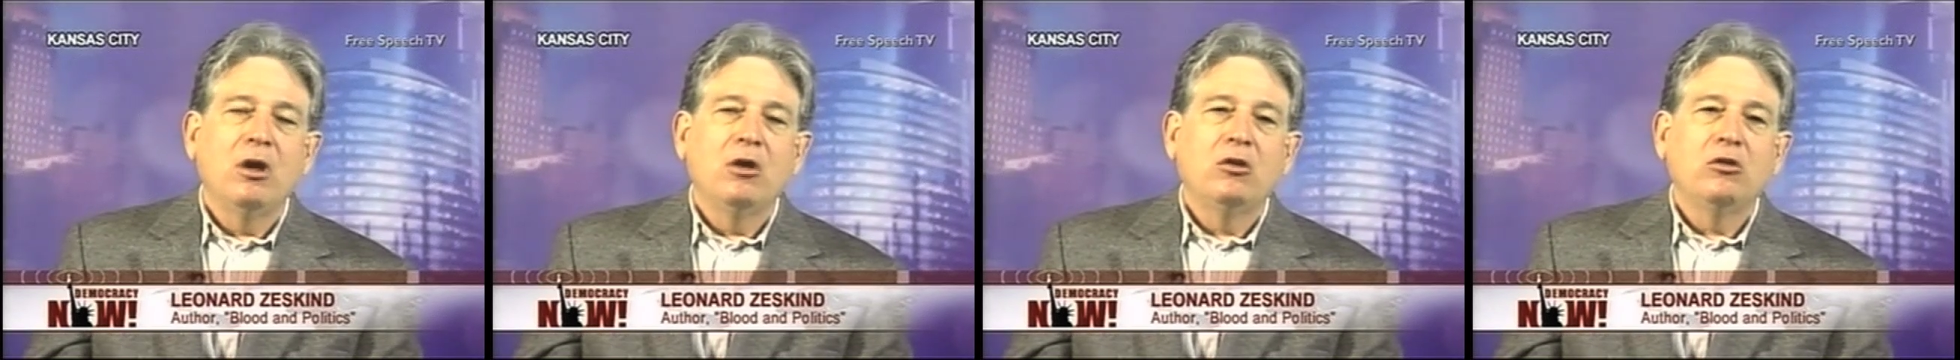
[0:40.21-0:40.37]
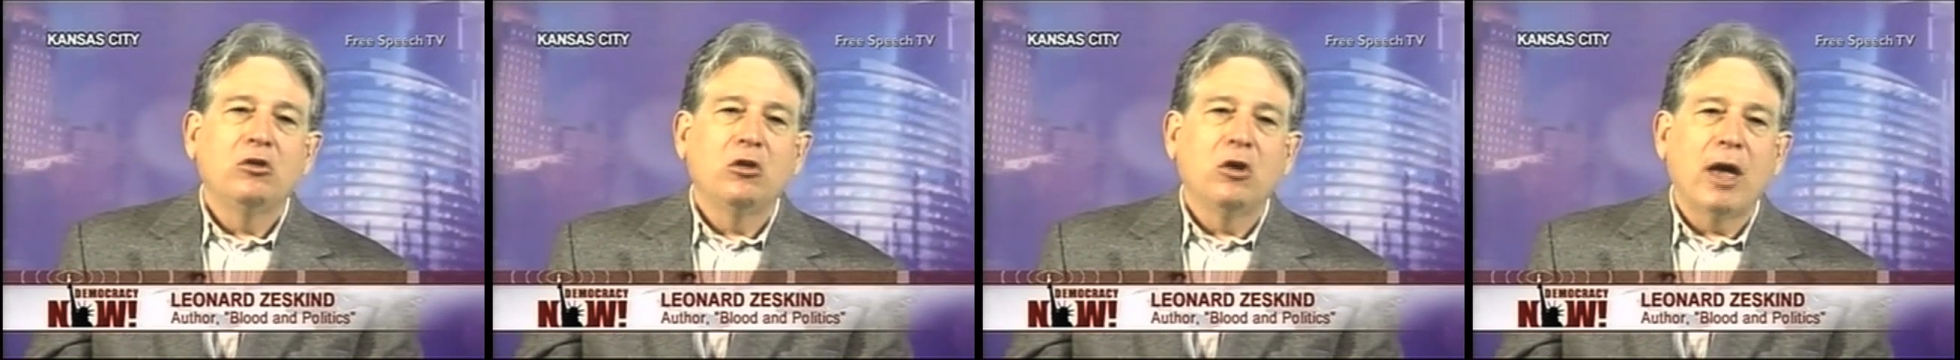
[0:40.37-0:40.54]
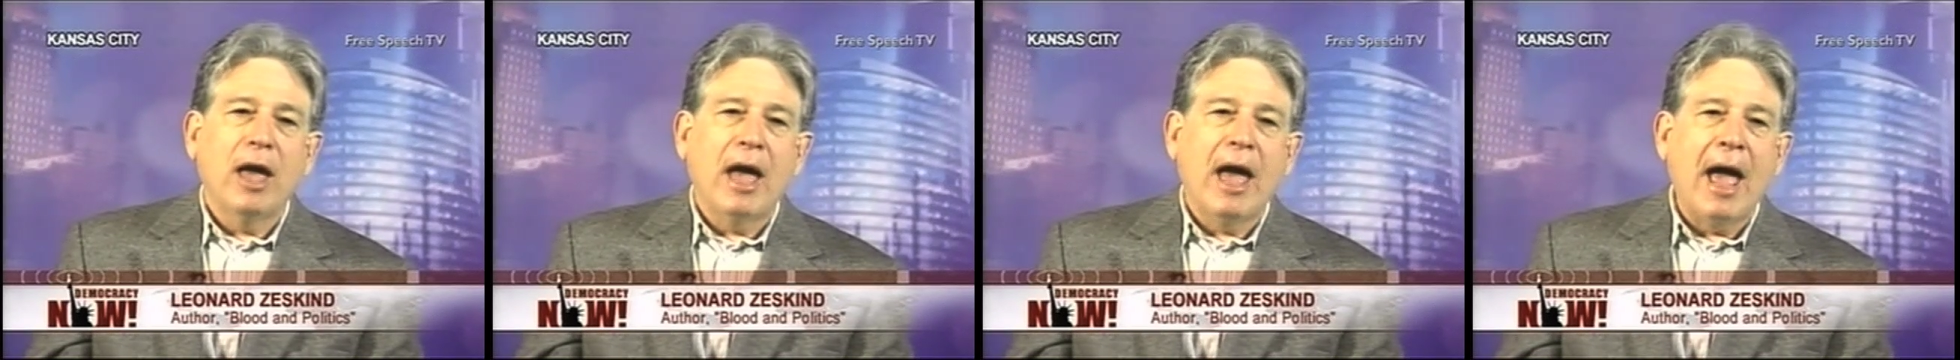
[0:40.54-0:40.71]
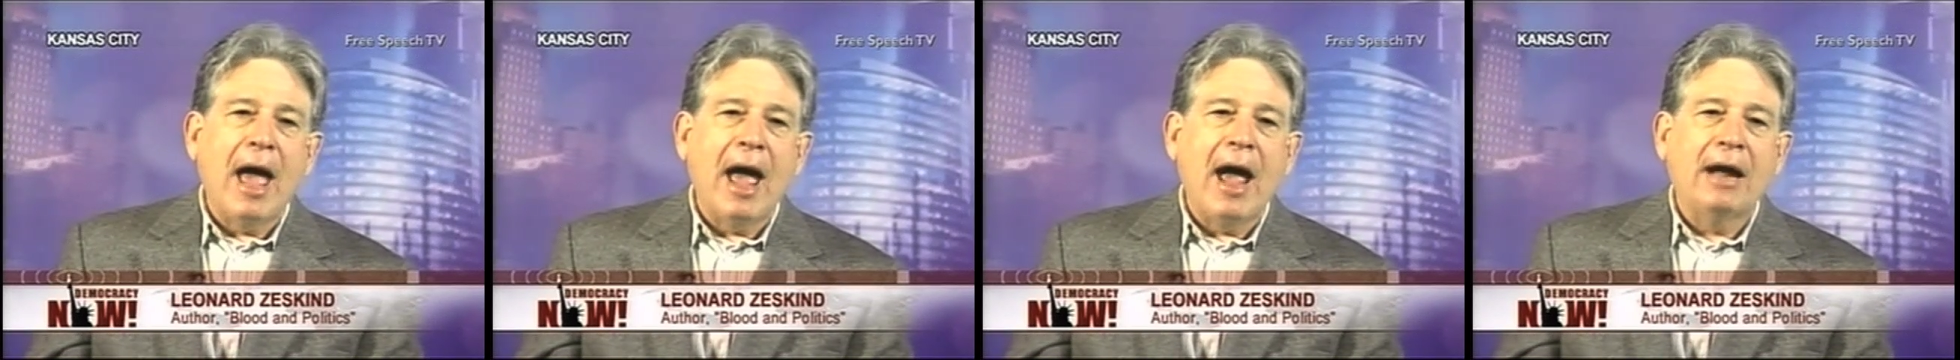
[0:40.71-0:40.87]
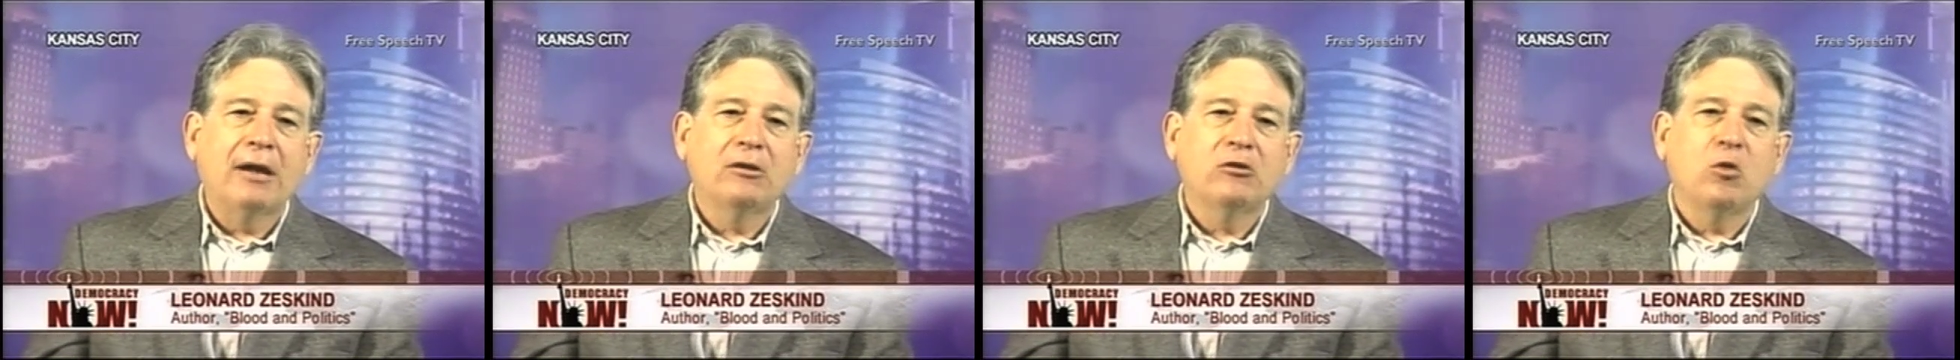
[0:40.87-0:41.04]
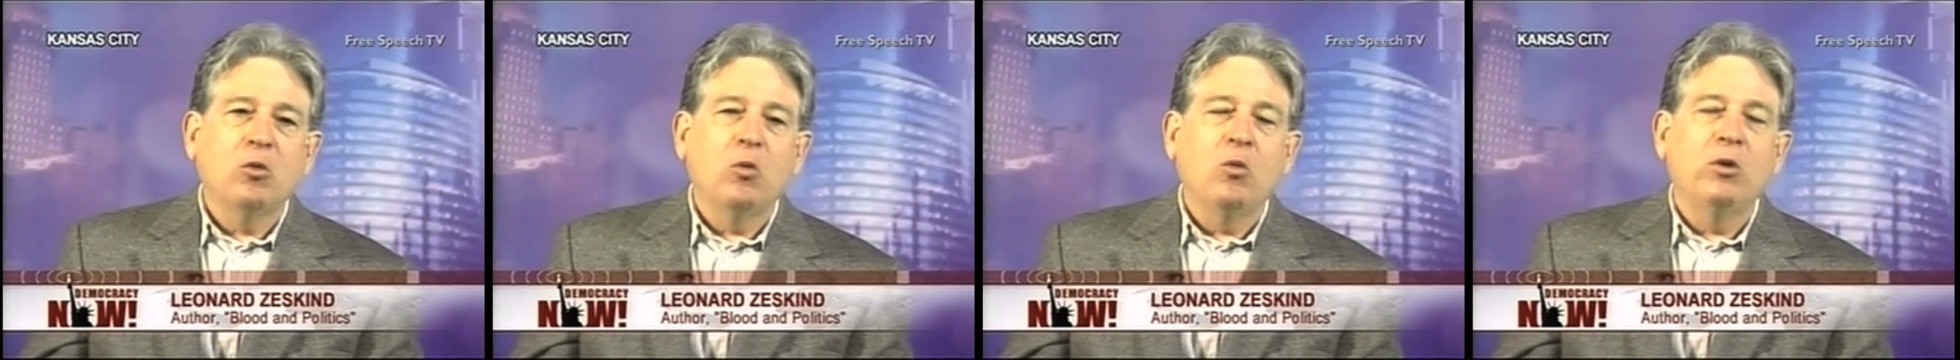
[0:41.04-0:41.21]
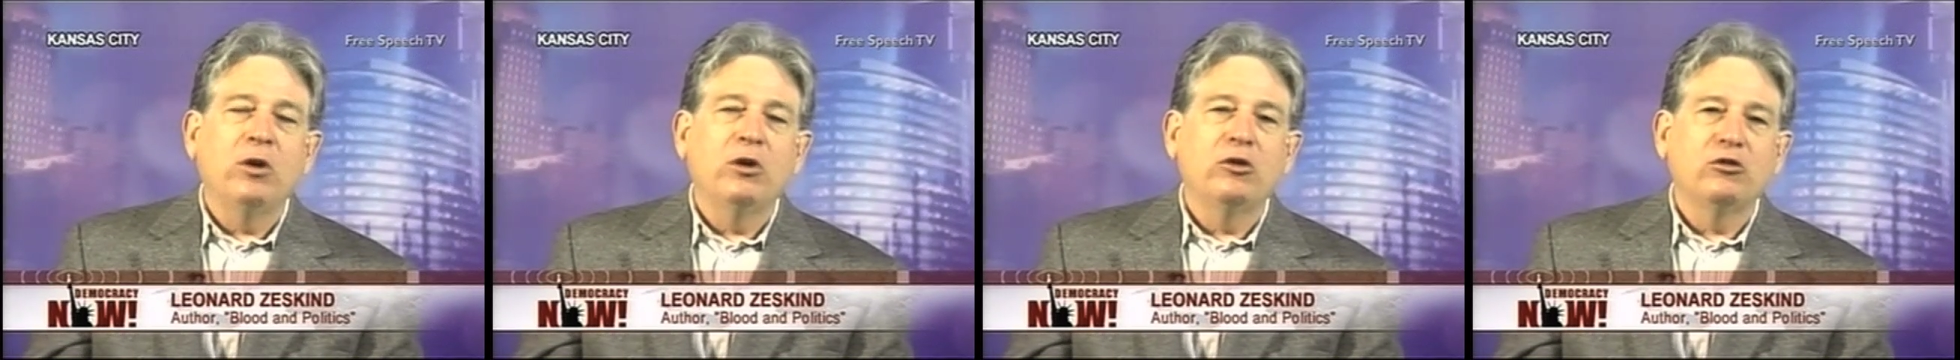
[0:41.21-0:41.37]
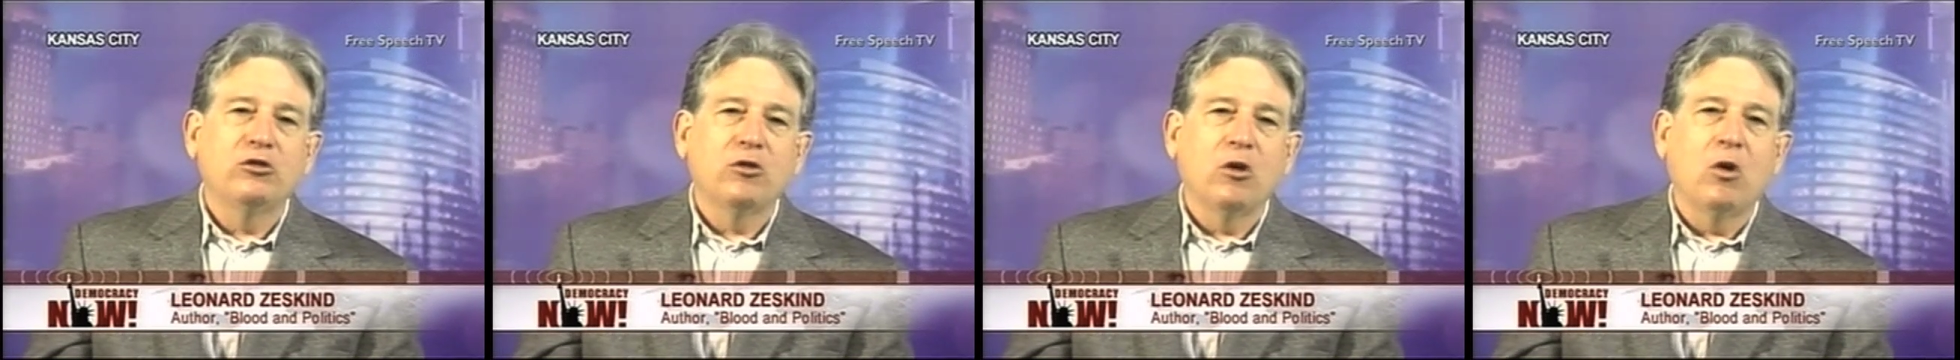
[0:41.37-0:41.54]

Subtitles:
to act on his